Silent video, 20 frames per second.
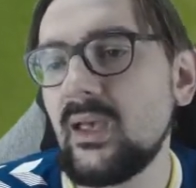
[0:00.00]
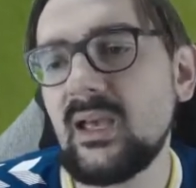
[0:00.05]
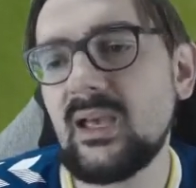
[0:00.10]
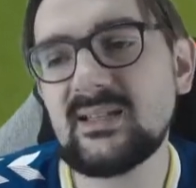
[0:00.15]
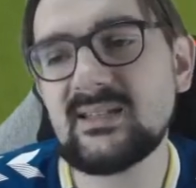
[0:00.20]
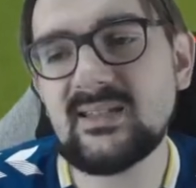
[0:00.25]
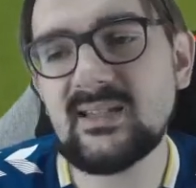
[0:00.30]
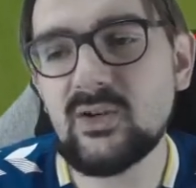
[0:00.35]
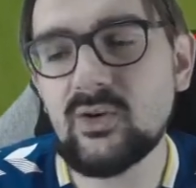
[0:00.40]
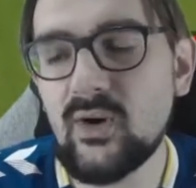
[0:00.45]

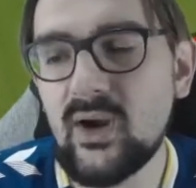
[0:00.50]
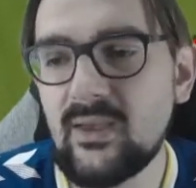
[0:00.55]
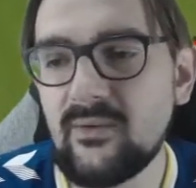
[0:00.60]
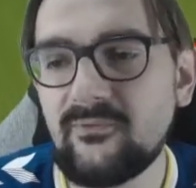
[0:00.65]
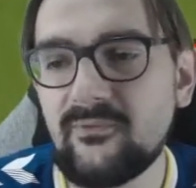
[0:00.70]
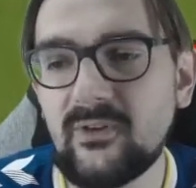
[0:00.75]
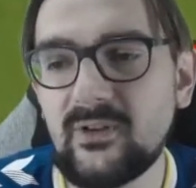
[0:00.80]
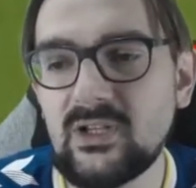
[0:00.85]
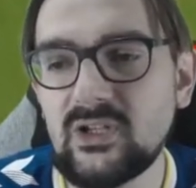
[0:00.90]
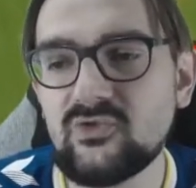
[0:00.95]
It's a great
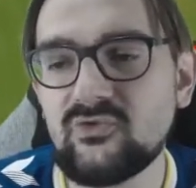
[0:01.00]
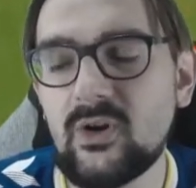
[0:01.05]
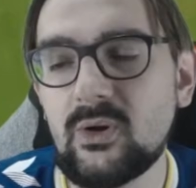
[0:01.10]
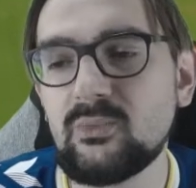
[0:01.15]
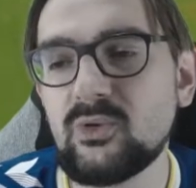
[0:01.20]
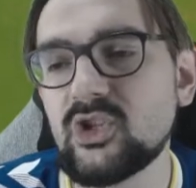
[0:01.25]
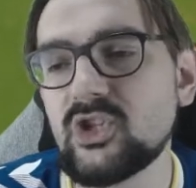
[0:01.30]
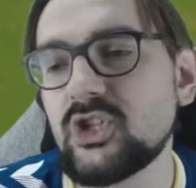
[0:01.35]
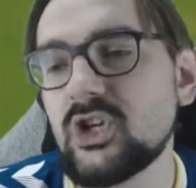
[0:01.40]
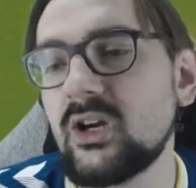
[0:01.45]
finish
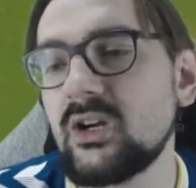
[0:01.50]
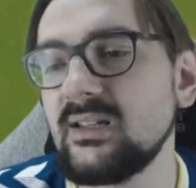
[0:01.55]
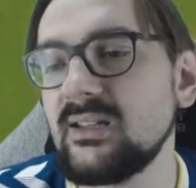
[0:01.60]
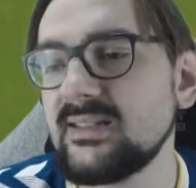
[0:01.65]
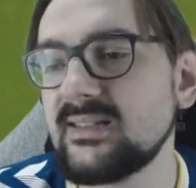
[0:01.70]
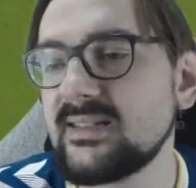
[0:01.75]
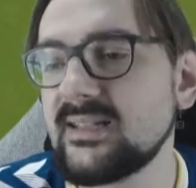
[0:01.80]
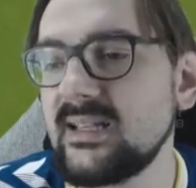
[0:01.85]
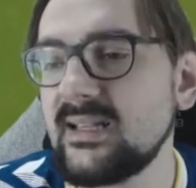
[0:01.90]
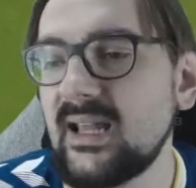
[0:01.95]
from
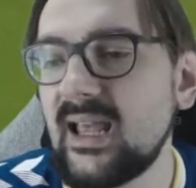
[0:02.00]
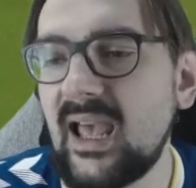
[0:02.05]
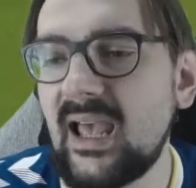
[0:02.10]
Richarlison,